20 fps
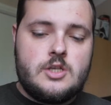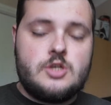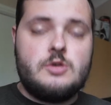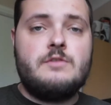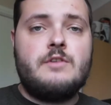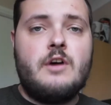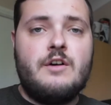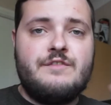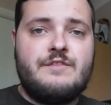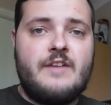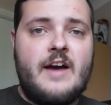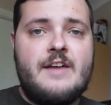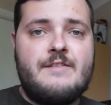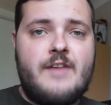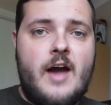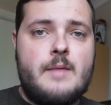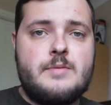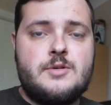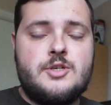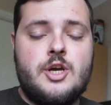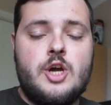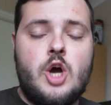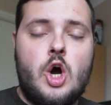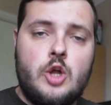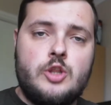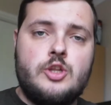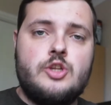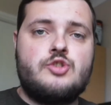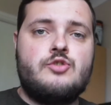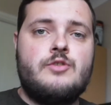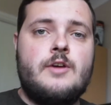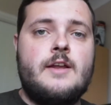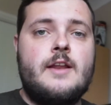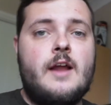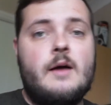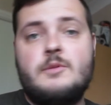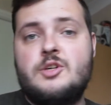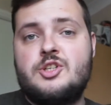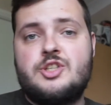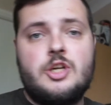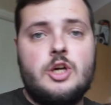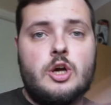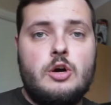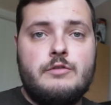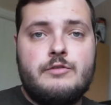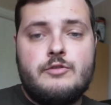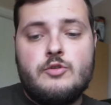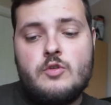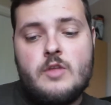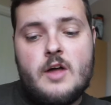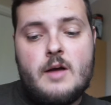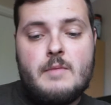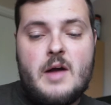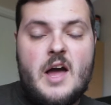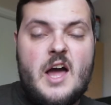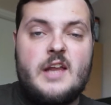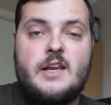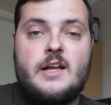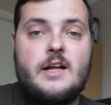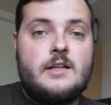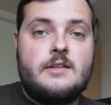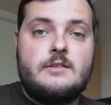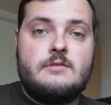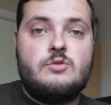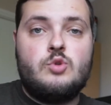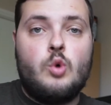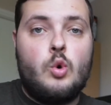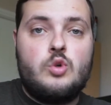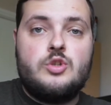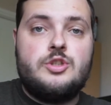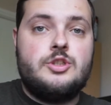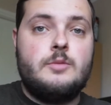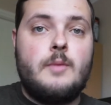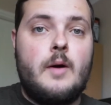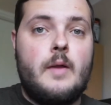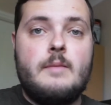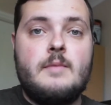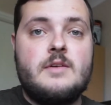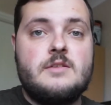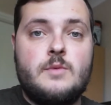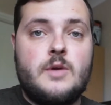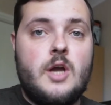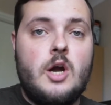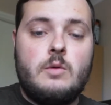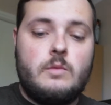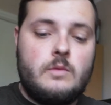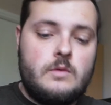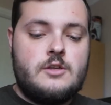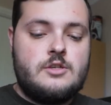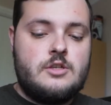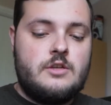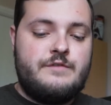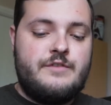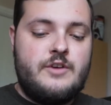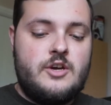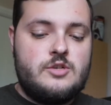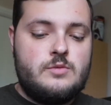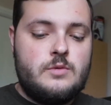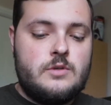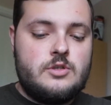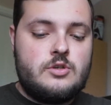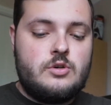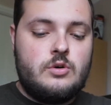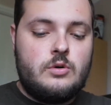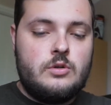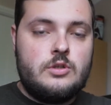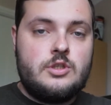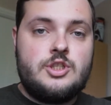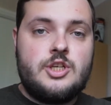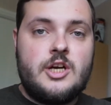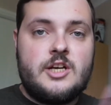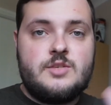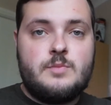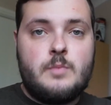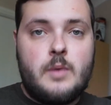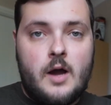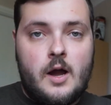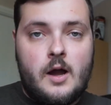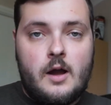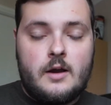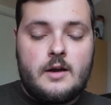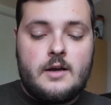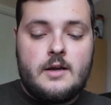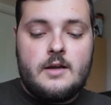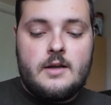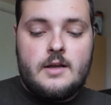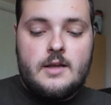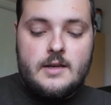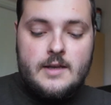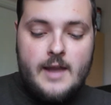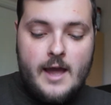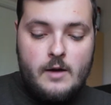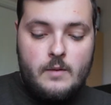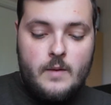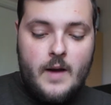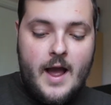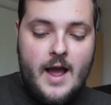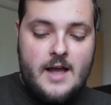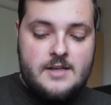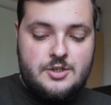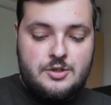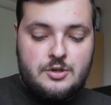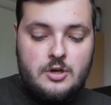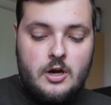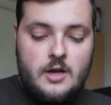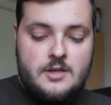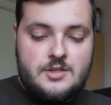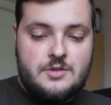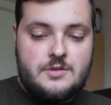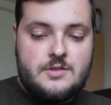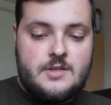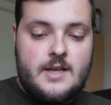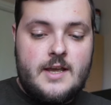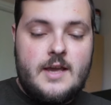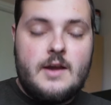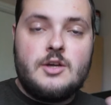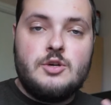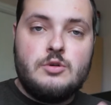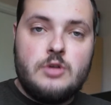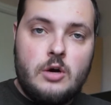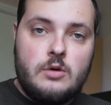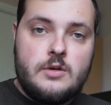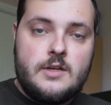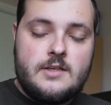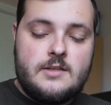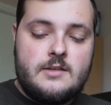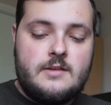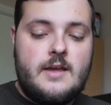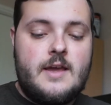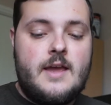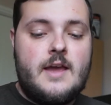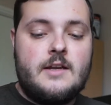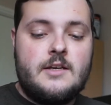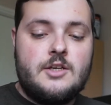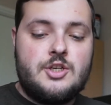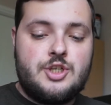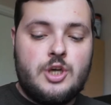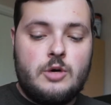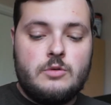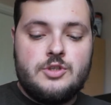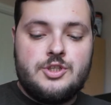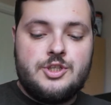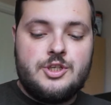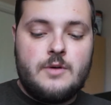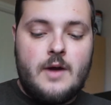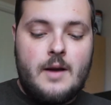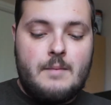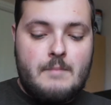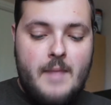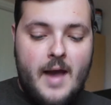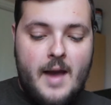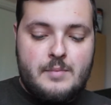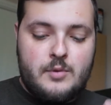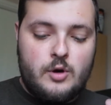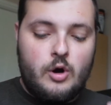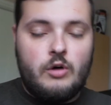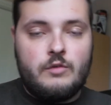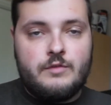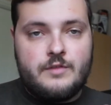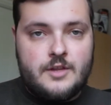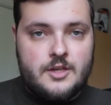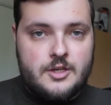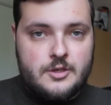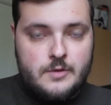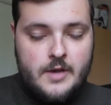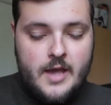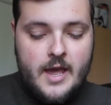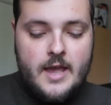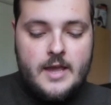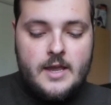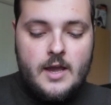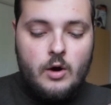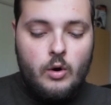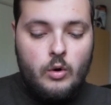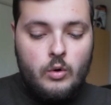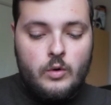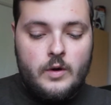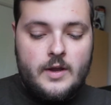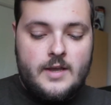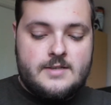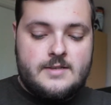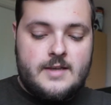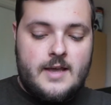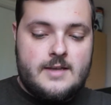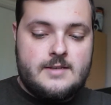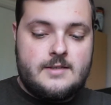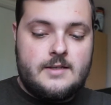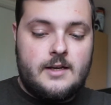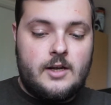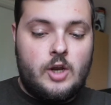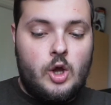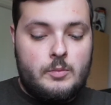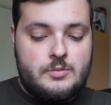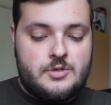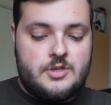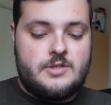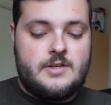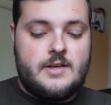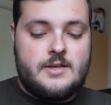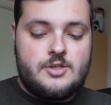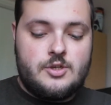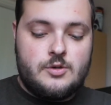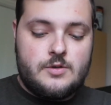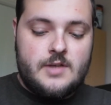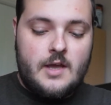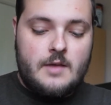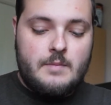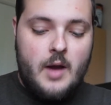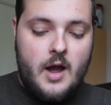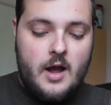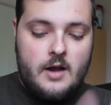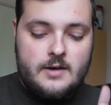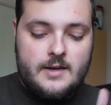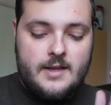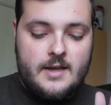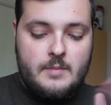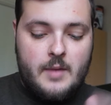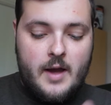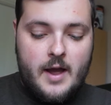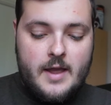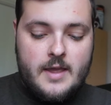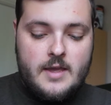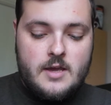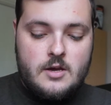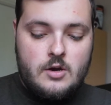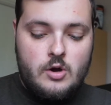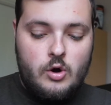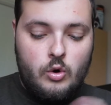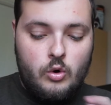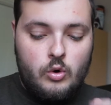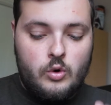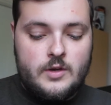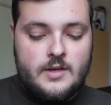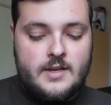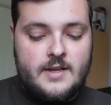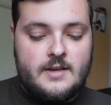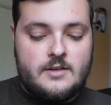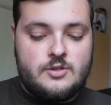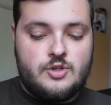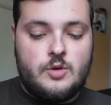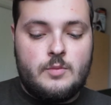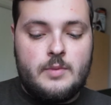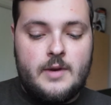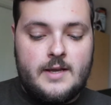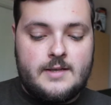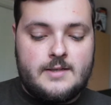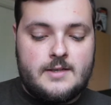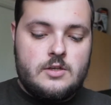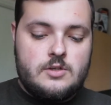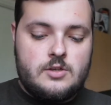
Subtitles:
So we've got 5 apps here on the screen and we're just going to go through them and I'll talk to you about them as we go. So the first one's called Just Park. Now, as you see, you load into there and it shows you a map of the UK or it says little options there. So it says park nearby or near certain places.